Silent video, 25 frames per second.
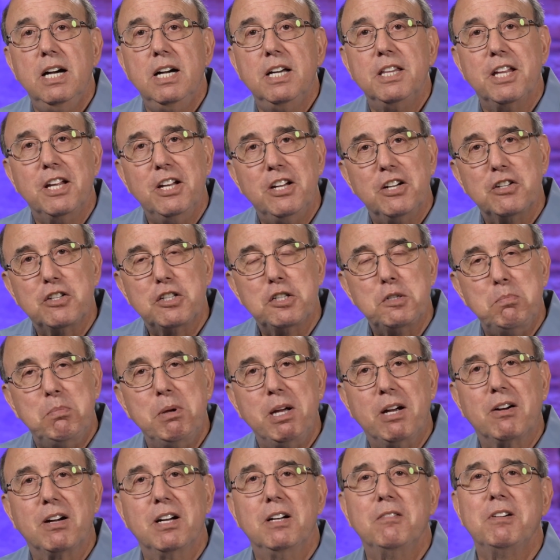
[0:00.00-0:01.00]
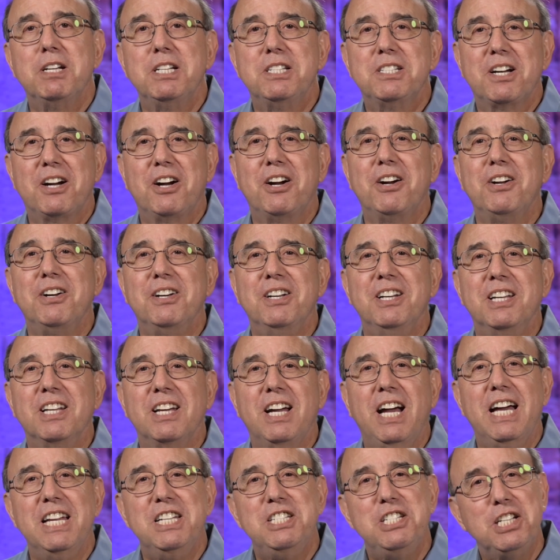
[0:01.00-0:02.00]
Then her spirit returned,
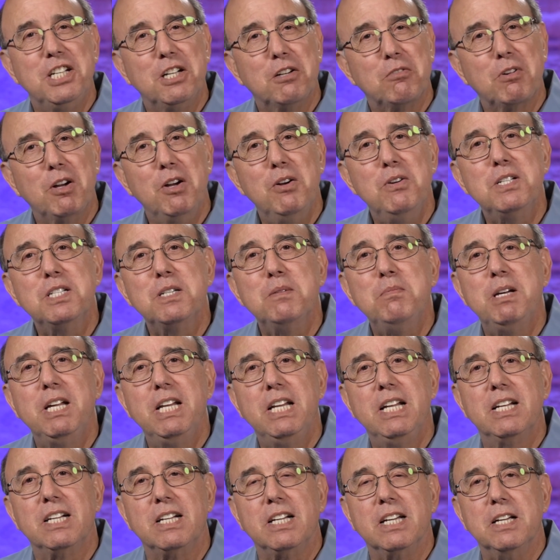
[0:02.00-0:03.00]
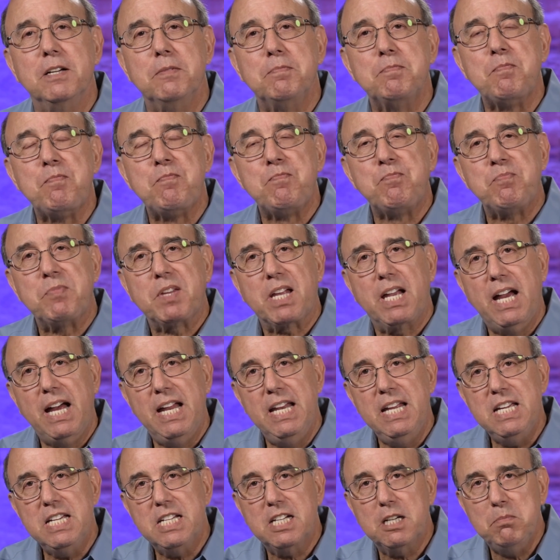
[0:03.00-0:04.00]
and she arose immediately. And
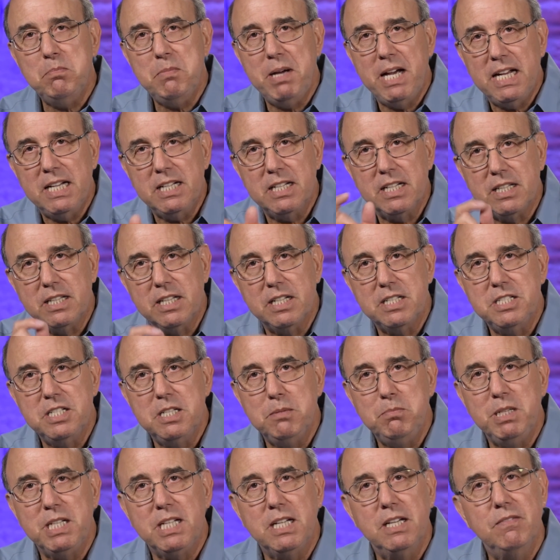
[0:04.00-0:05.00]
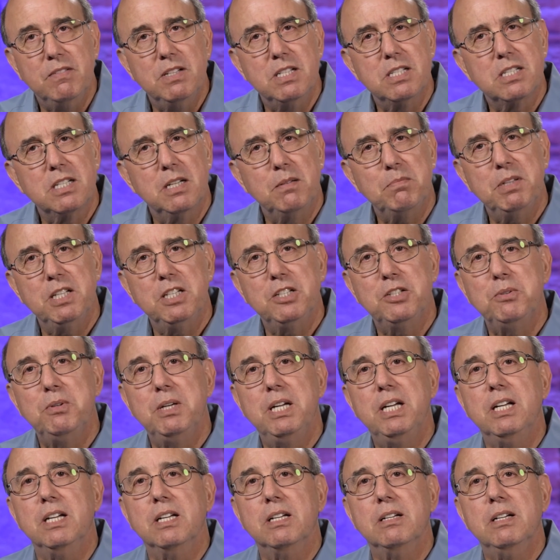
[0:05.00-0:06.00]
he commanded that she be given something to
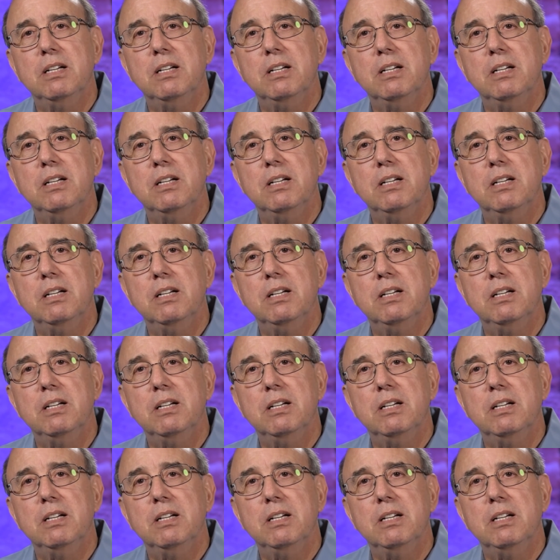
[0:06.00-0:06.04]
eat.